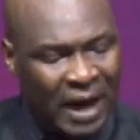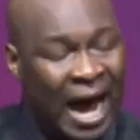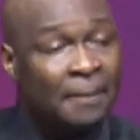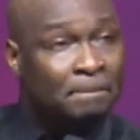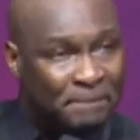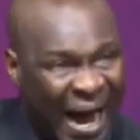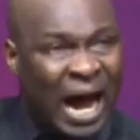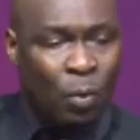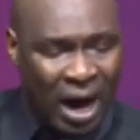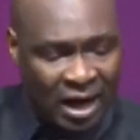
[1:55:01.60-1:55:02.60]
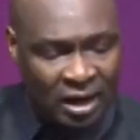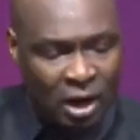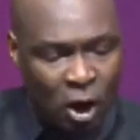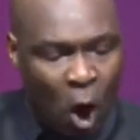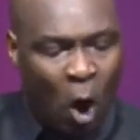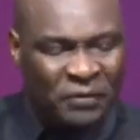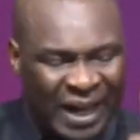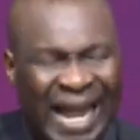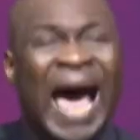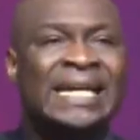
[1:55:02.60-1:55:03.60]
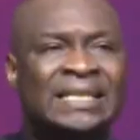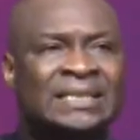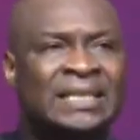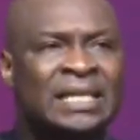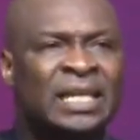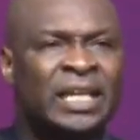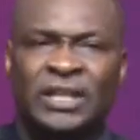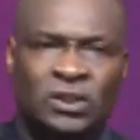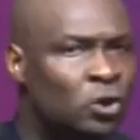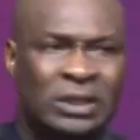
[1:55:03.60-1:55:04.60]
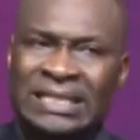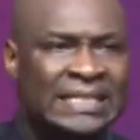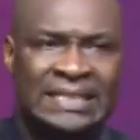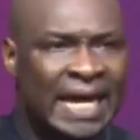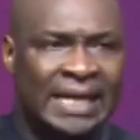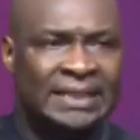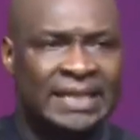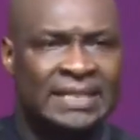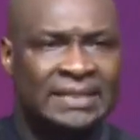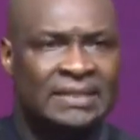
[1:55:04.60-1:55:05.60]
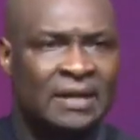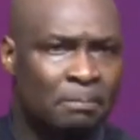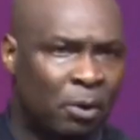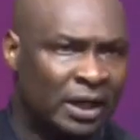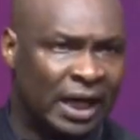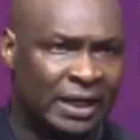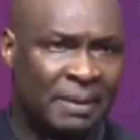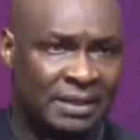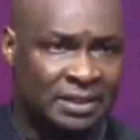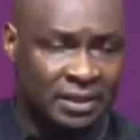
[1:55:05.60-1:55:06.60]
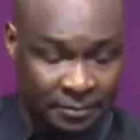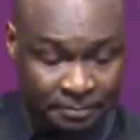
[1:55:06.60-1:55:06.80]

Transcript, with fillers: and power of light is not intelligence, but liberty.